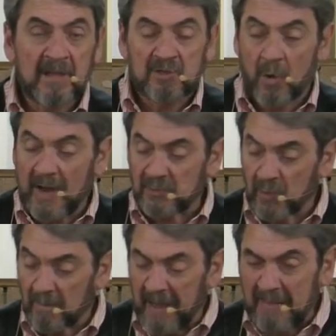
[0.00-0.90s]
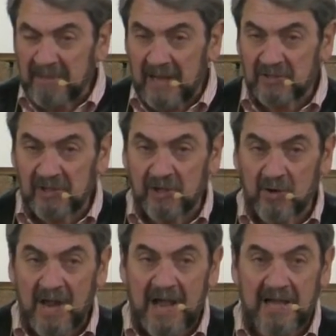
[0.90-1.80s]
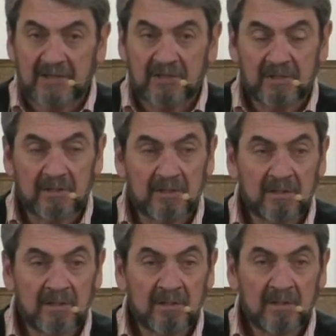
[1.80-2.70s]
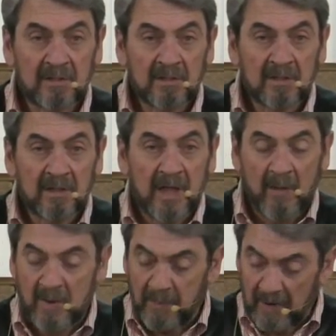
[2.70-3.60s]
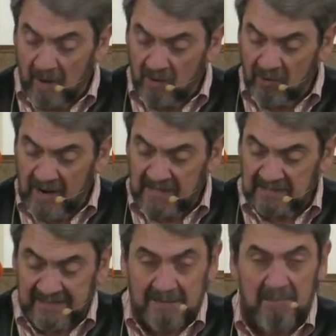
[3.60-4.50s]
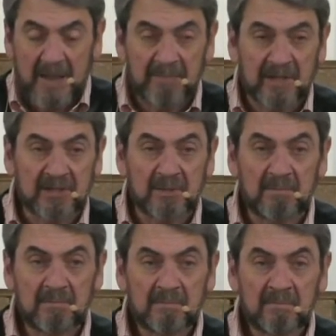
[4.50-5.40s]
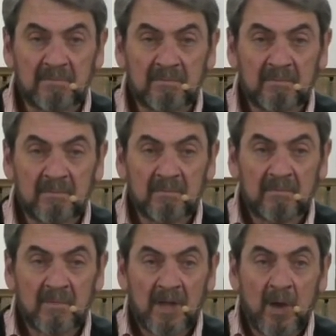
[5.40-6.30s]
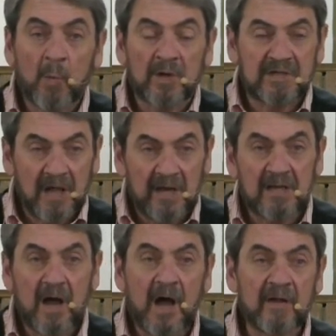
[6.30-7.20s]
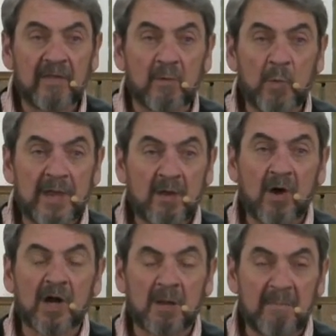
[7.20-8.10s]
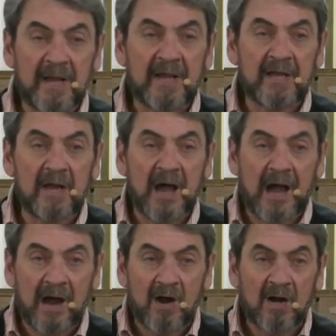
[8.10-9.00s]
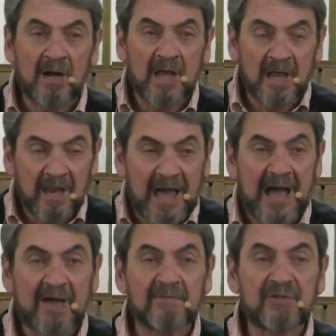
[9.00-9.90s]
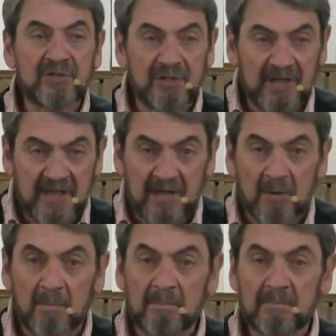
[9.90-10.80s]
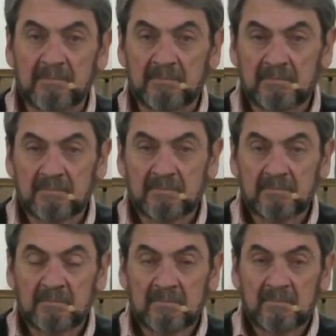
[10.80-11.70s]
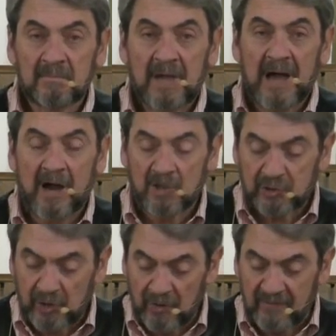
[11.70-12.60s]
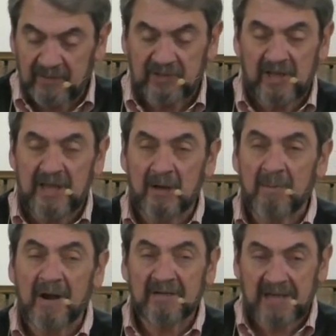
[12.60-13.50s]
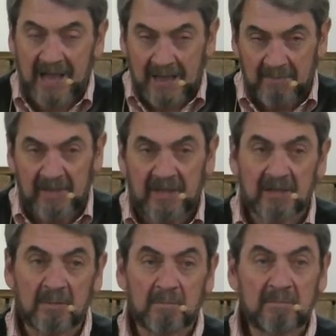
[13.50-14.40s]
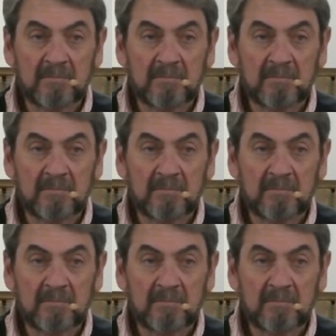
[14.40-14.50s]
So as we're baptized into Christ and we put on Christ in baptism, we're telling God that we are committing our lives to Him, our service to Him, our time to Him.